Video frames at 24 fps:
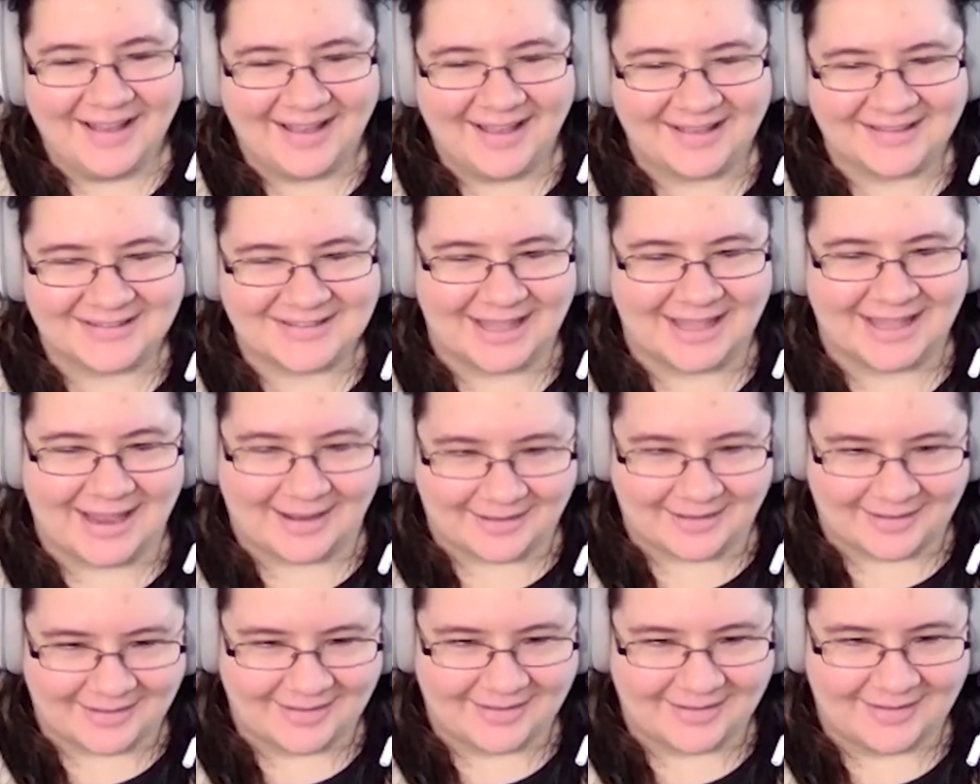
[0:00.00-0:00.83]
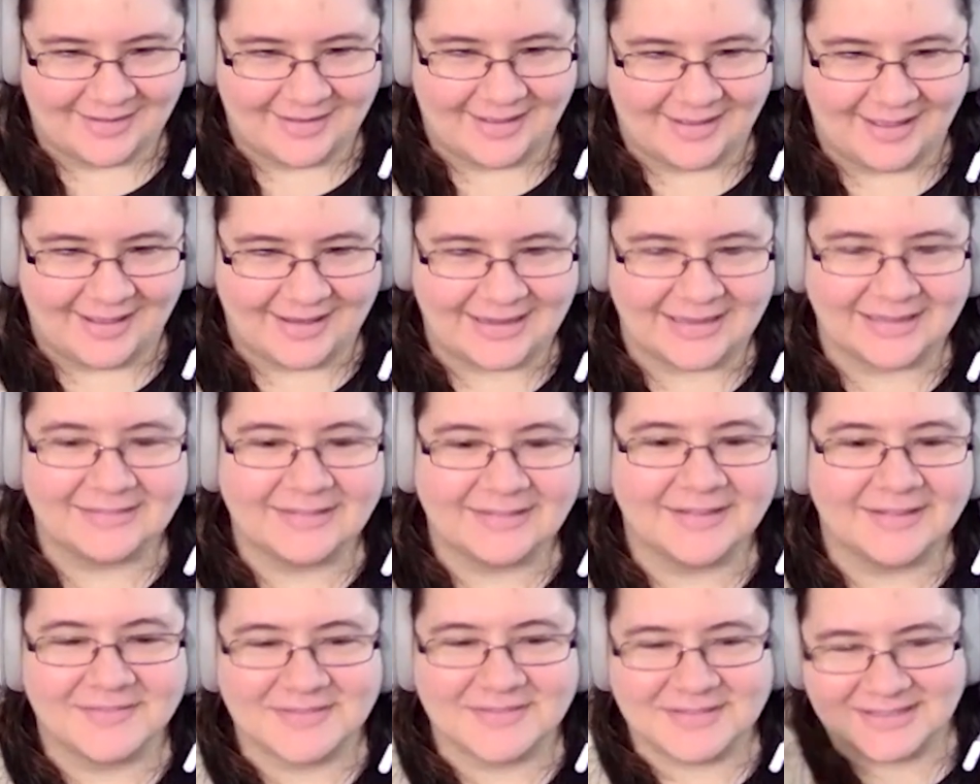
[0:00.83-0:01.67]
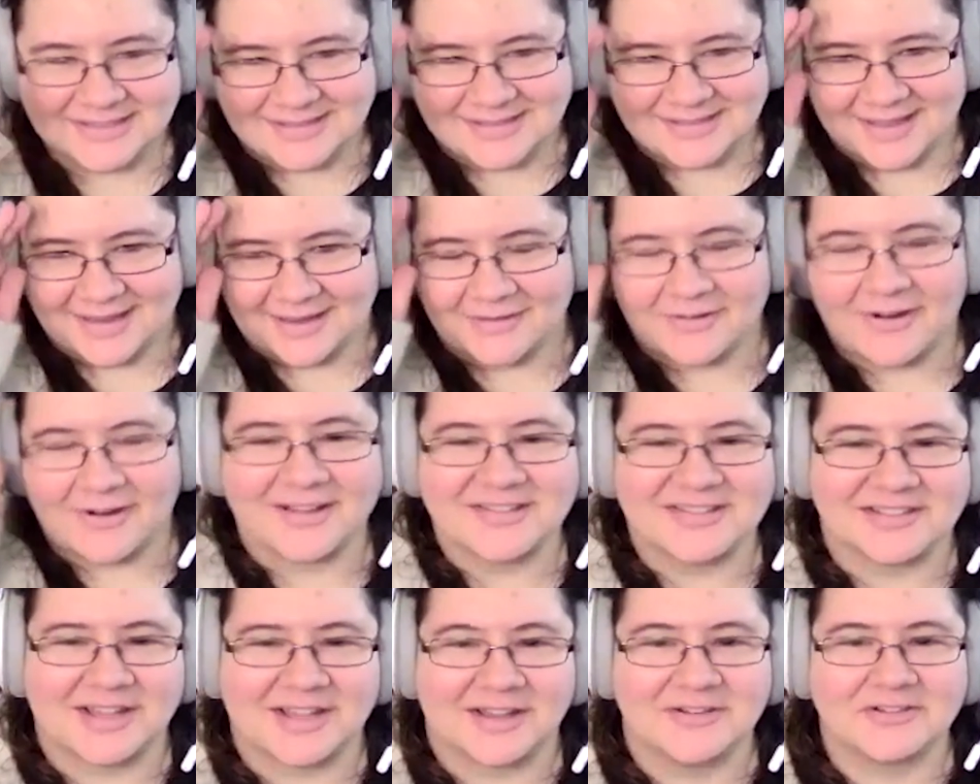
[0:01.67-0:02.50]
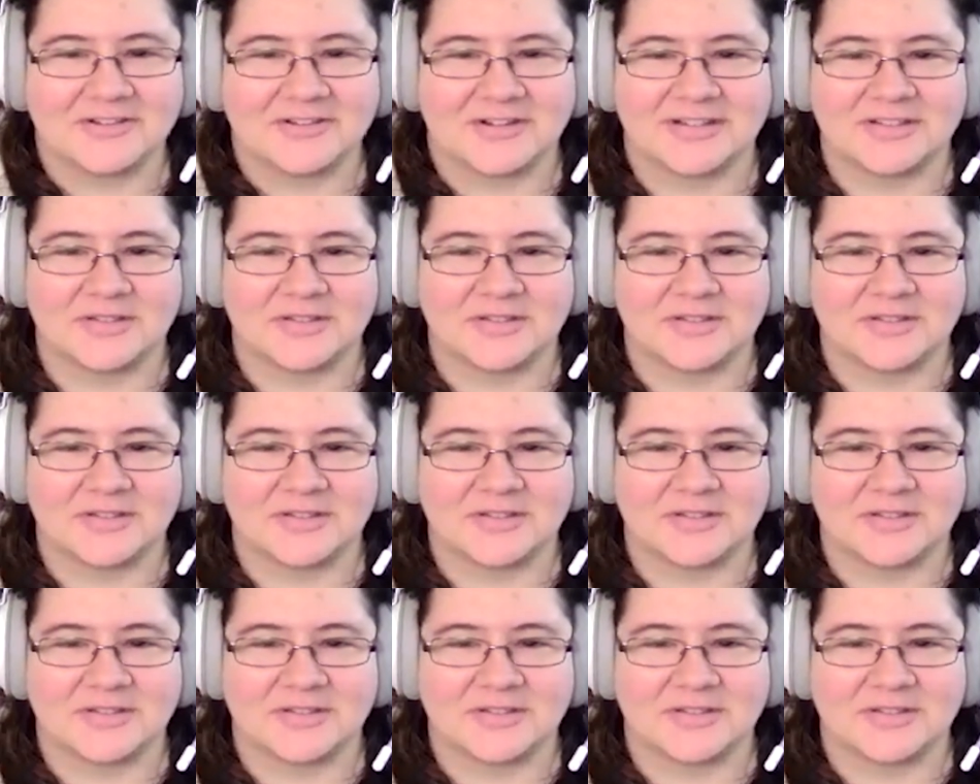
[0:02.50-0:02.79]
It's like, and he lives like across the country.